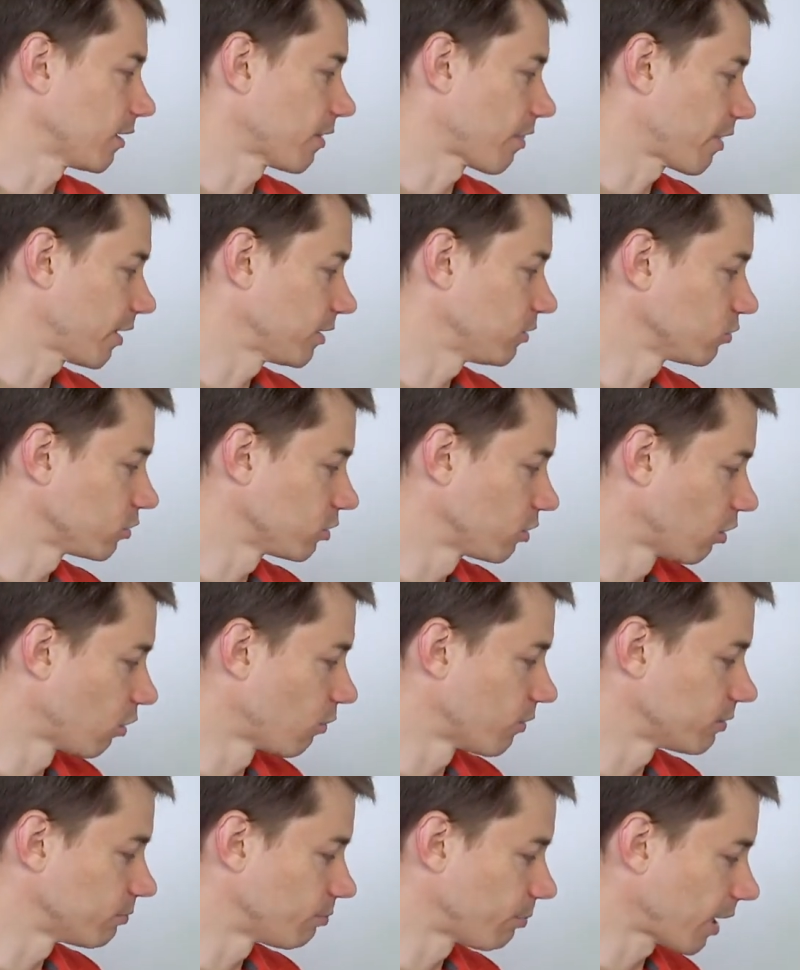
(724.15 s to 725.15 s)
then you
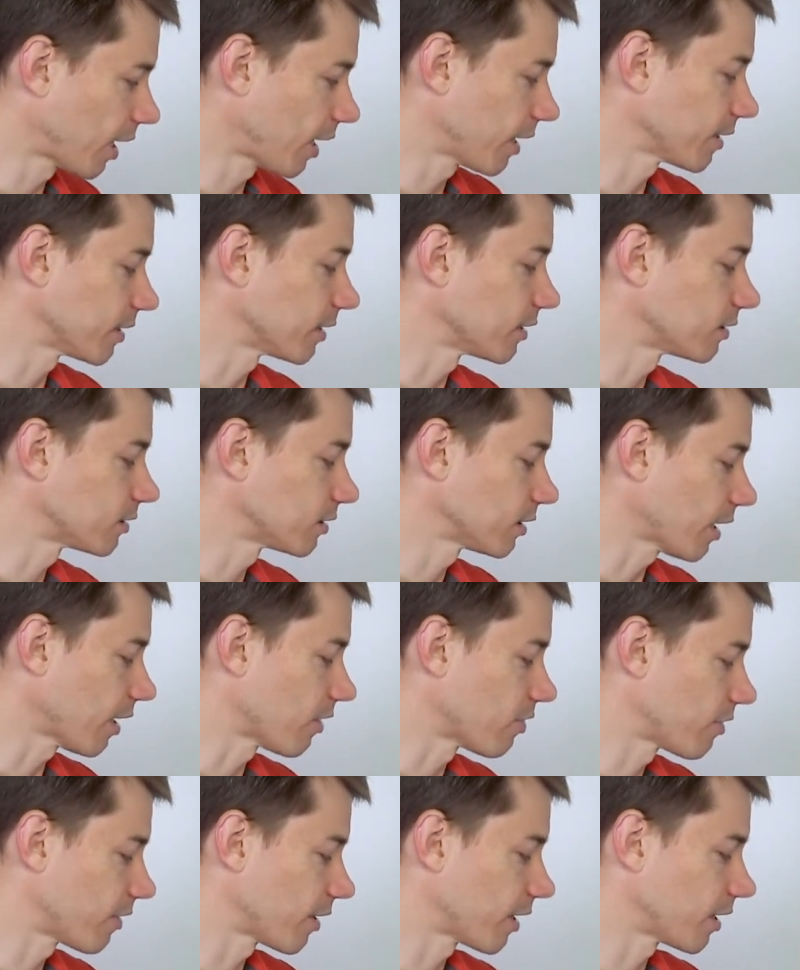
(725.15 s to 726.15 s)
go and buy it
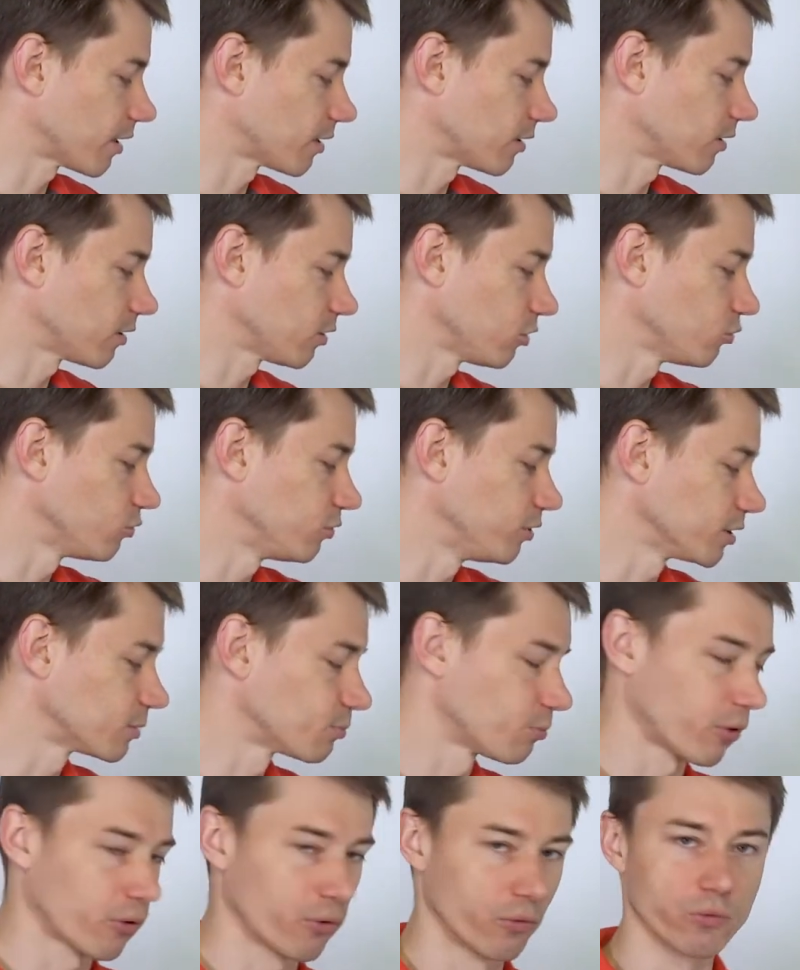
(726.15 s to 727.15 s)
and then you
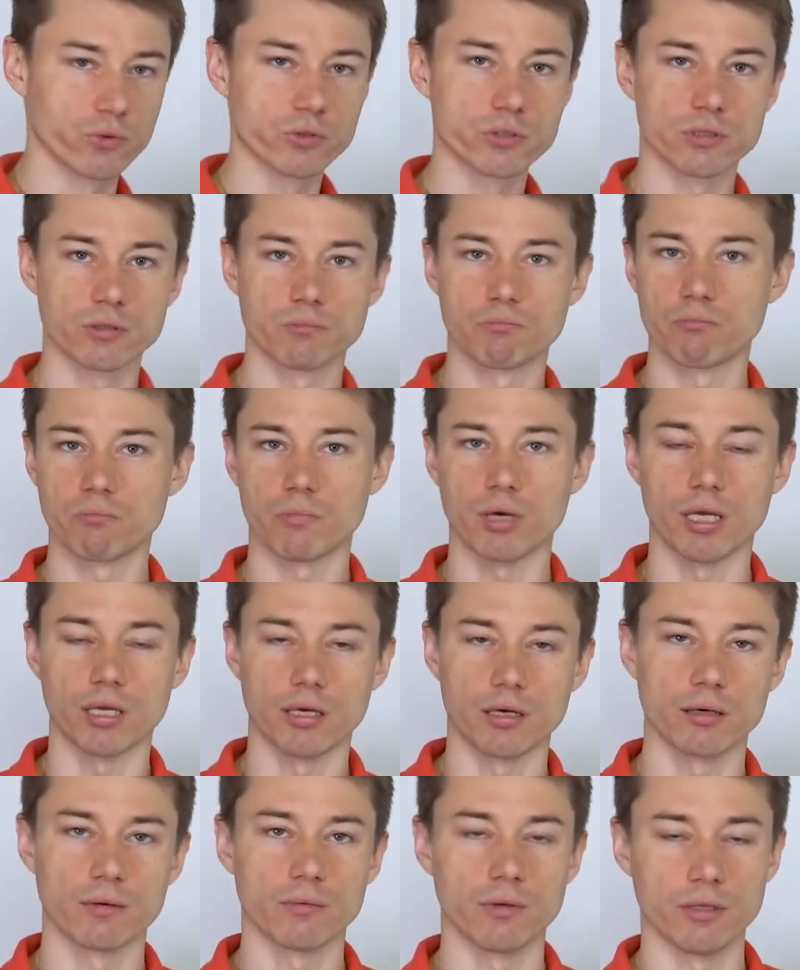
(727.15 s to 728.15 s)
dispose
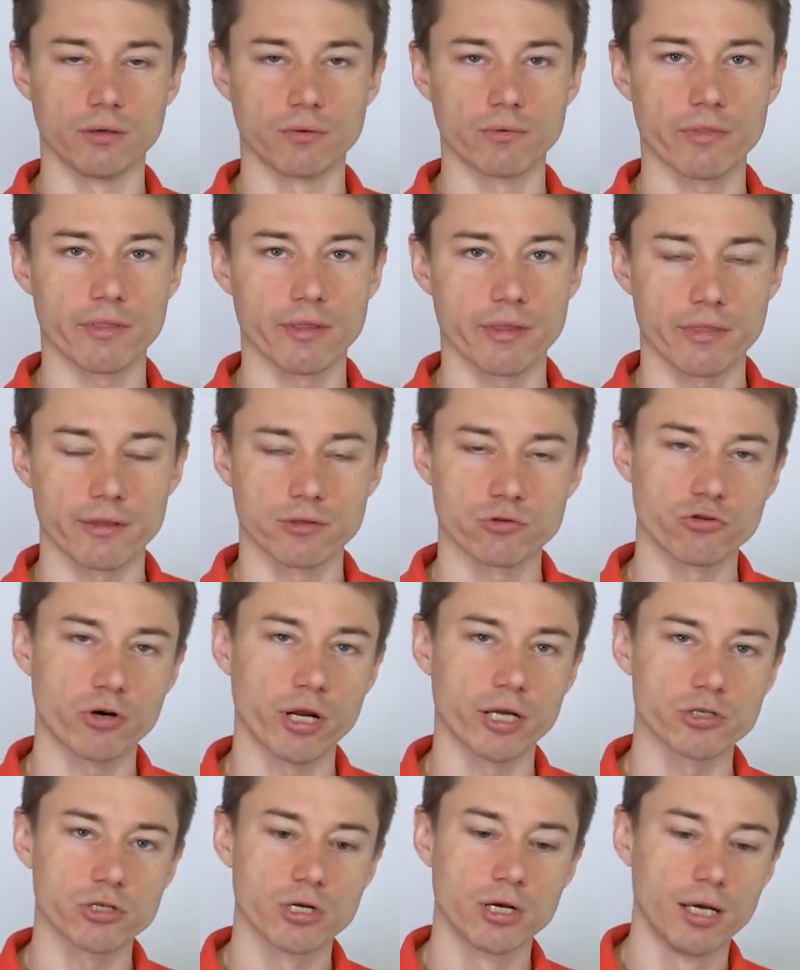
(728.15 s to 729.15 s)
yeah, you know, that, that
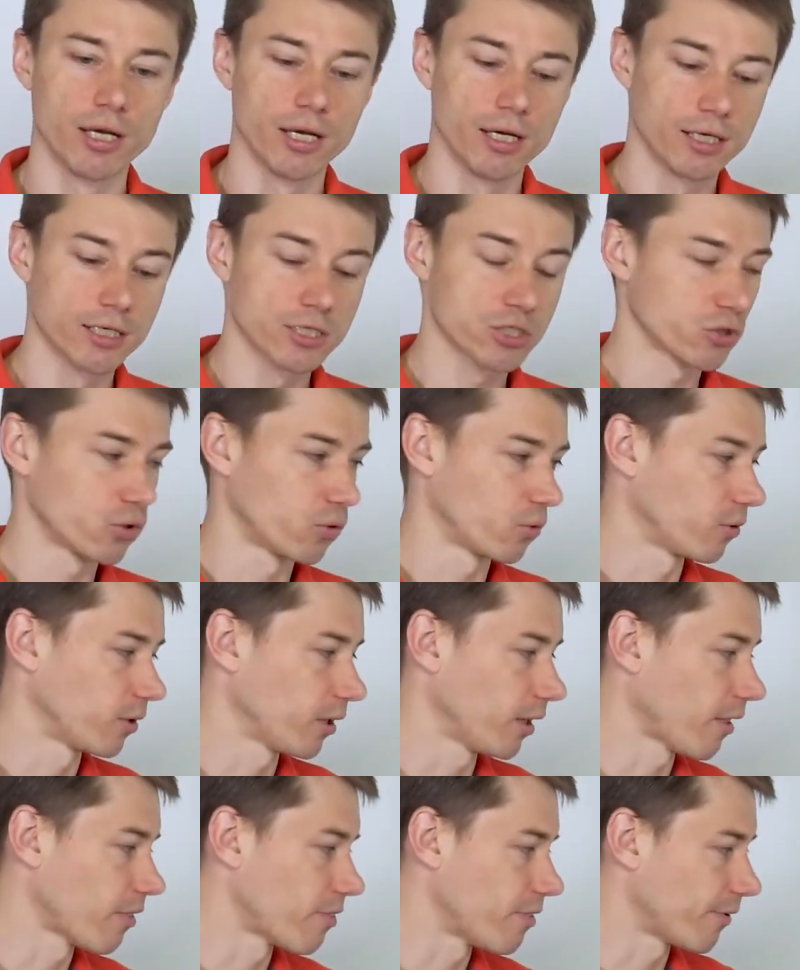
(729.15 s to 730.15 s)
trash. So
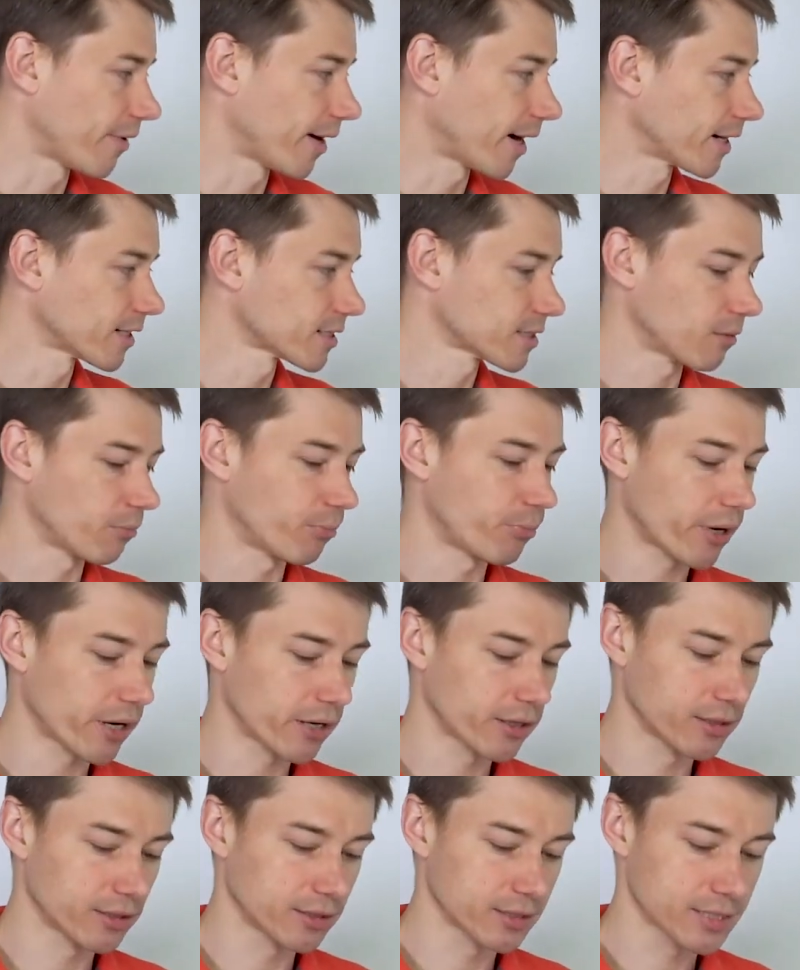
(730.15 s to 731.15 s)
uh, there are some
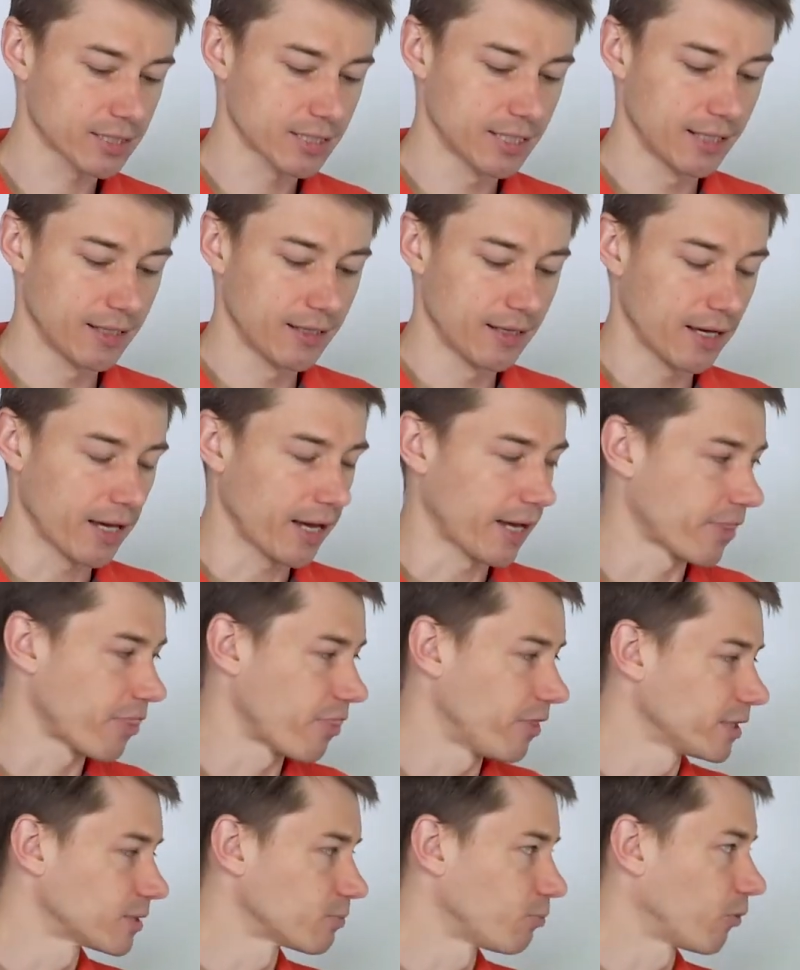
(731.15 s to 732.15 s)
parallels
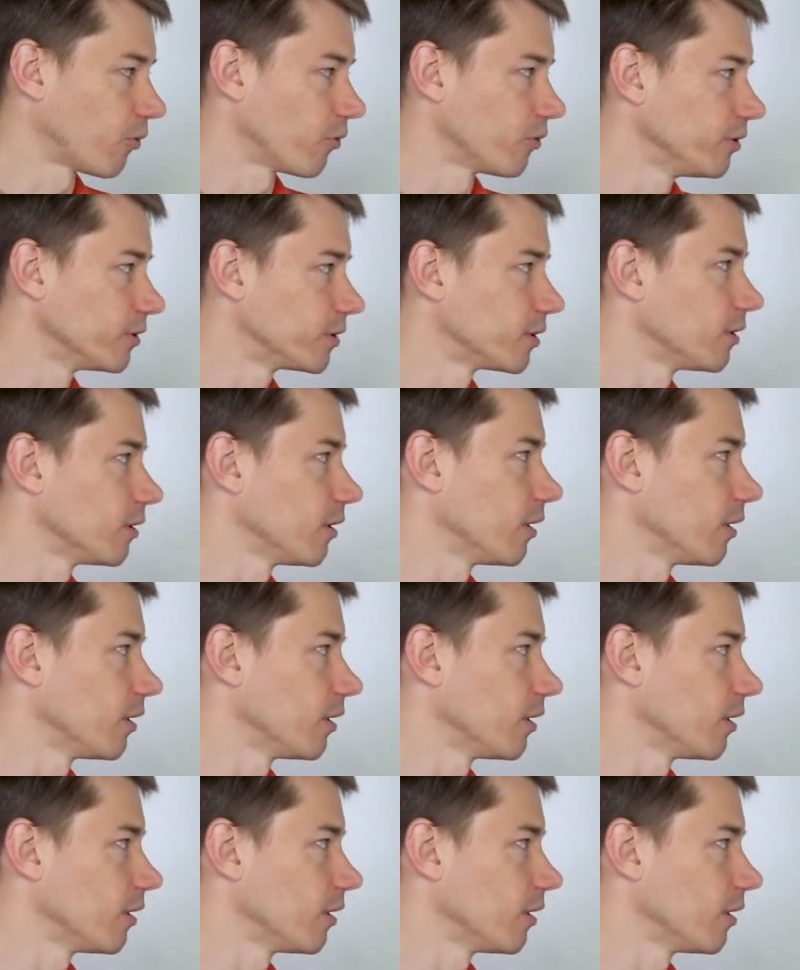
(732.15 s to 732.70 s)
at this point.